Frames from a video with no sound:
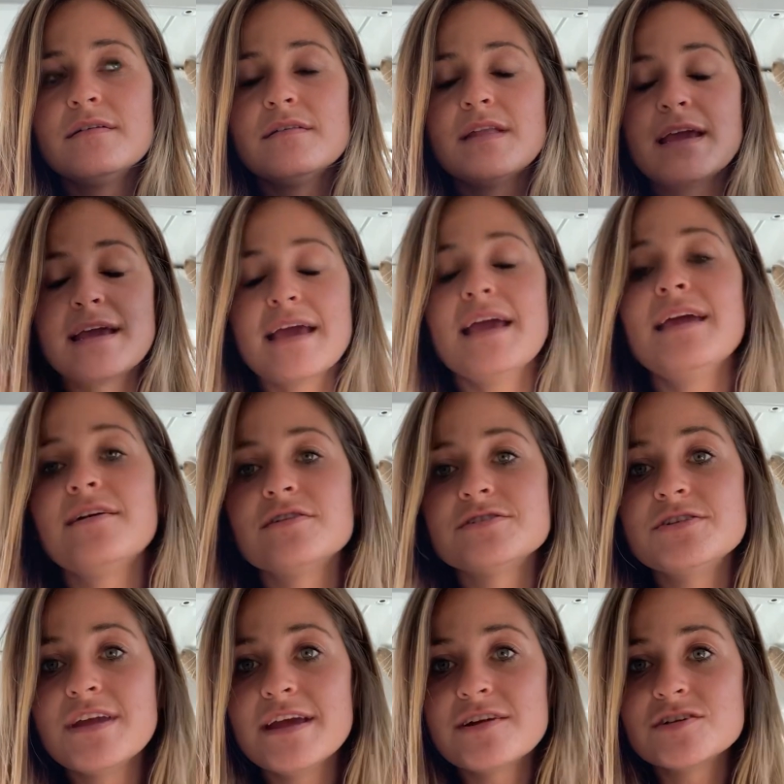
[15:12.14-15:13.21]
like acres
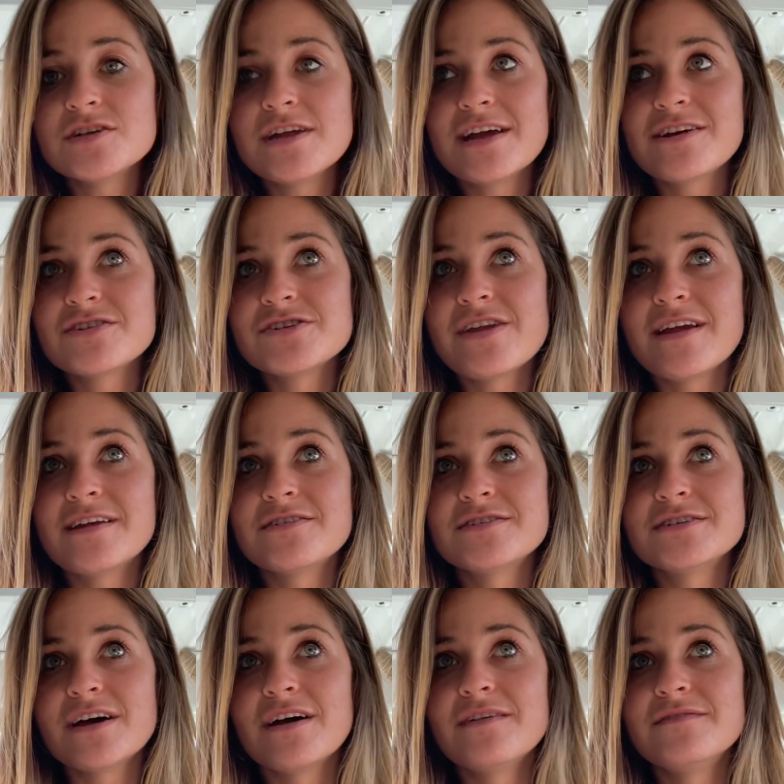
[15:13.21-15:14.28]
and acres and acres and
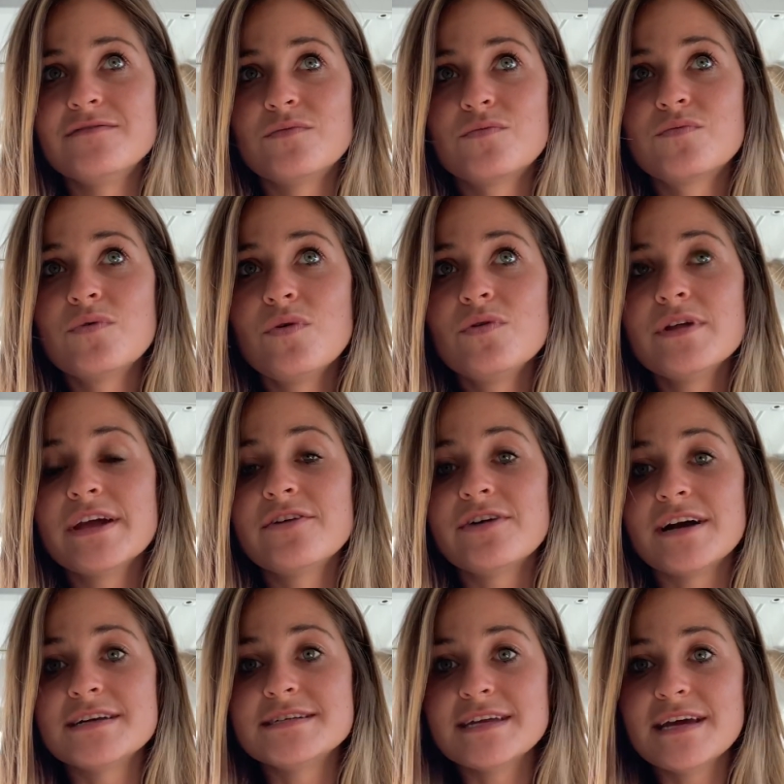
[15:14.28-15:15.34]
acres of rolling
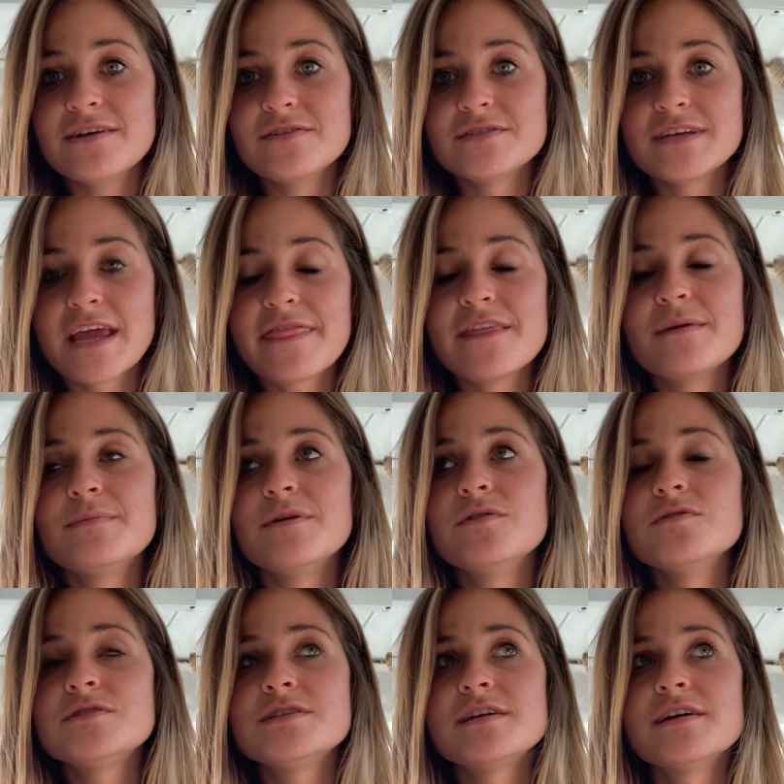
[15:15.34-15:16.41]
grassy hills, like the
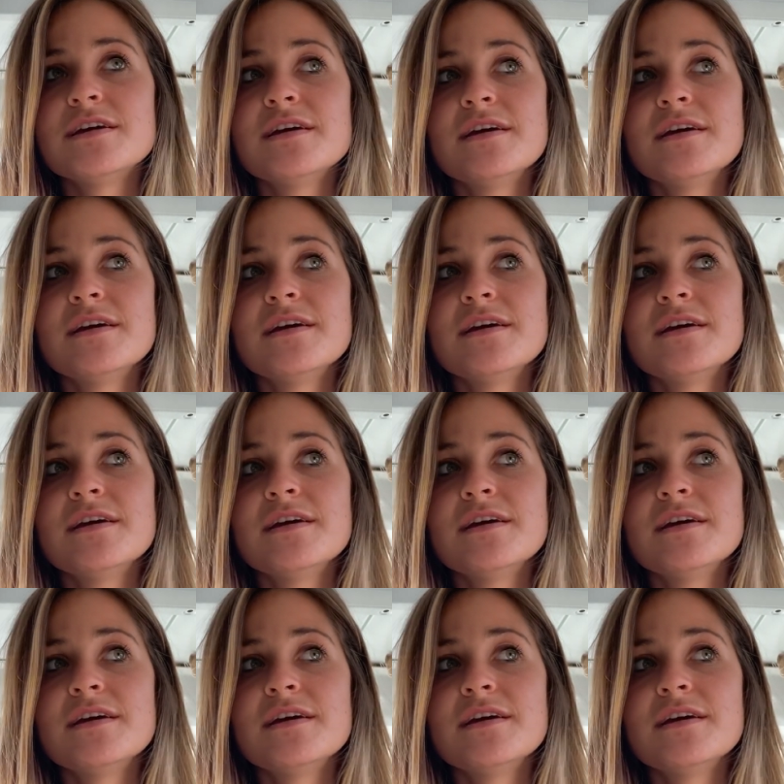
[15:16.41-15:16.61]
most